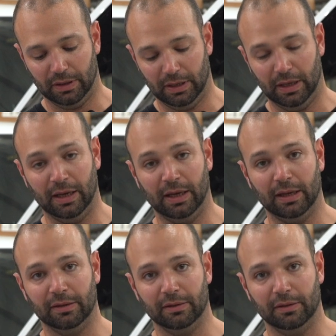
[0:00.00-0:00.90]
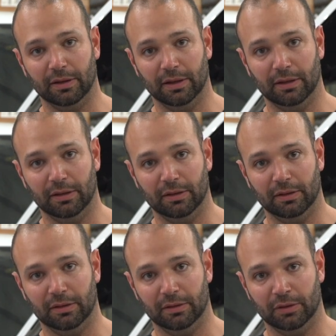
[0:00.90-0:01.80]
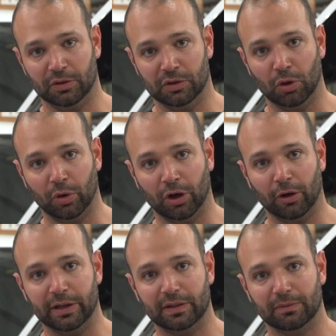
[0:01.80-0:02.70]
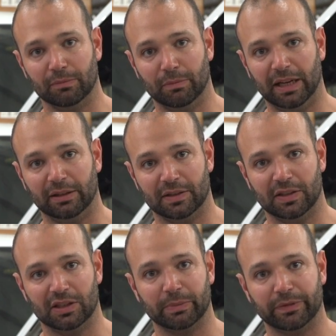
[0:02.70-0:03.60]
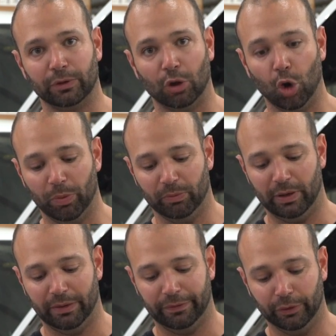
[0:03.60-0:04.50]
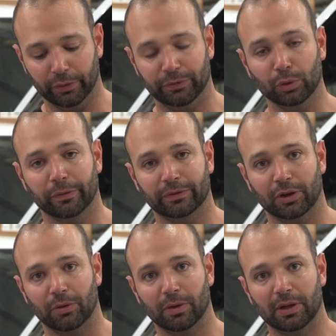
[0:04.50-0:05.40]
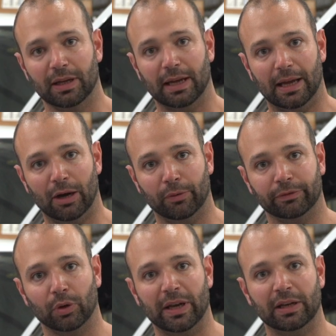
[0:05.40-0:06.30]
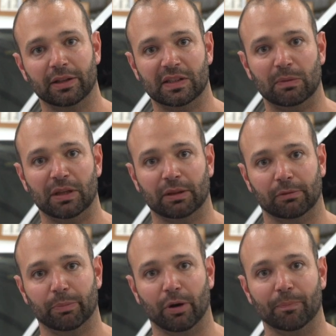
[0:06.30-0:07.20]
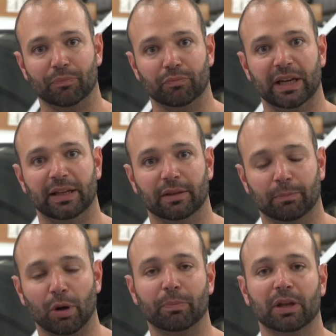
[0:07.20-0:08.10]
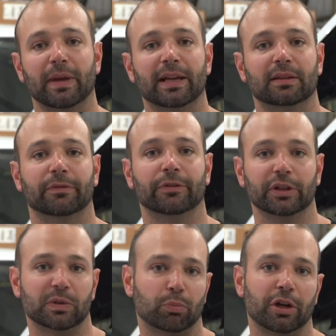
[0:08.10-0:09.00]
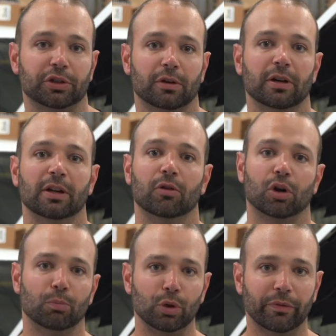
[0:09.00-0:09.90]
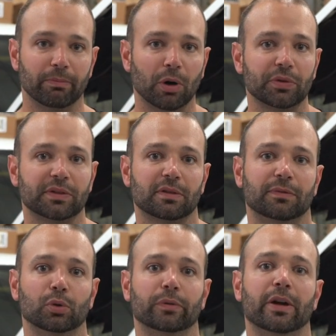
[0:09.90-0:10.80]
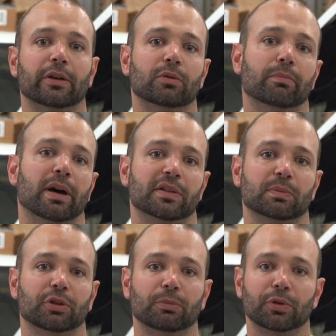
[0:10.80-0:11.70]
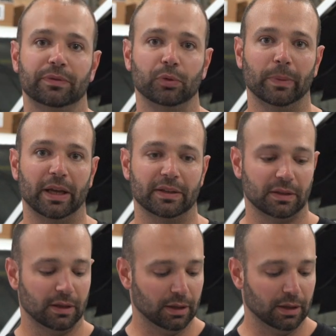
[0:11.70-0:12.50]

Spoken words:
and there's no current, meaning the system's full open, we'd have full fuel flow outflow into the CP3 pump, meaning the pump can make the fullest pressure or move the most fuel volume possible, the most fuel mass.